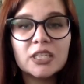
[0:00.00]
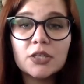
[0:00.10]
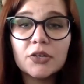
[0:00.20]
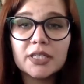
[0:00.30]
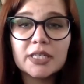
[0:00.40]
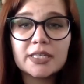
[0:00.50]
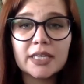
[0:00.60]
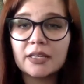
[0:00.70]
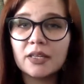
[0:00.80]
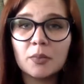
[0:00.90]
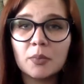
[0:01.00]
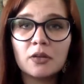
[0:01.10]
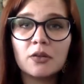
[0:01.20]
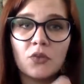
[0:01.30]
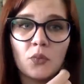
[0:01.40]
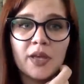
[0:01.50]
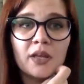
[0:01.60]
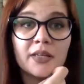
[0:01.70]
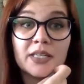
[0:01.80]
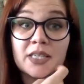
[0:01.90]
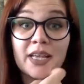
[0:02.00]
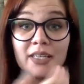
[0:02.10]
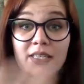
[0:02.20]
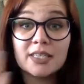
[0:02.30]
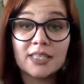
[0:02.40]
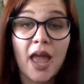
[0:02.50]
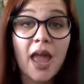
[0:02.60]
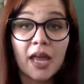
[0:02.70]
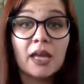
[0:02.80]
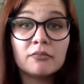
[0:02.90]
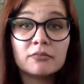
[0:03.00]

You get to stand in the middle of the wheel and say,